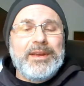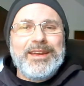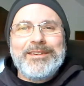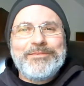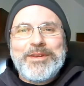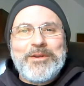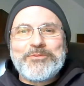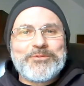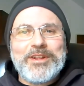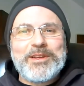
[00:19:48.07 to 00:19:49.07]

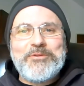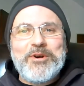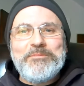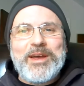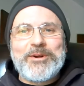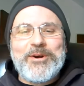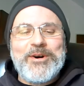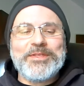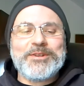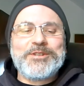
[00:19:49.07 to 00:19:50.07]
And really, what better
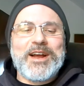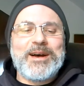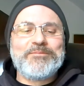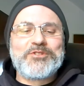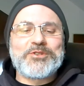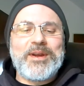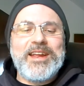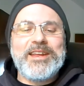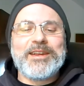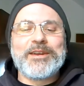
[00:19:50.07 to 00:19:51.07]
on-the-job
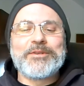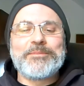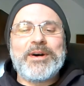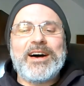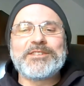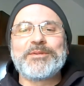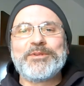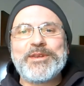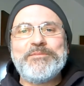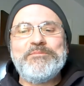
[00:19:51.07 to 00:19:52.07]
training can there
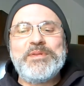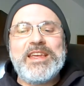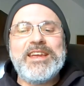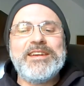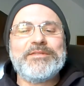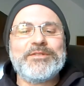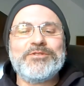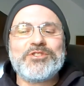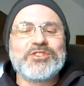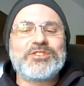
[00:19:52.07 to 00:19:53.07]
possibly be
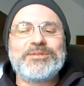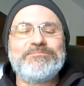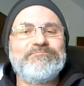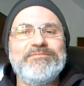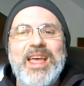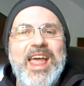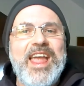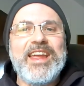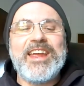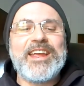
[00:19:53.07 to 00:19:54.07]
than just
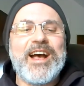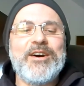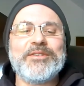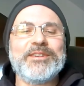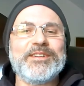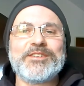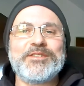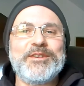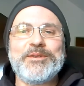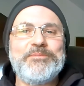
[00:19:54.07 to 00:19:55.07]
hanging out and
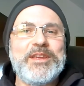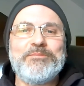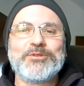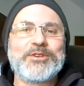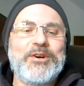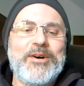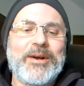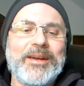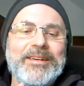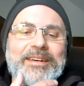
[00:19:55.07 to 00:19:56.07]
listening to people talk?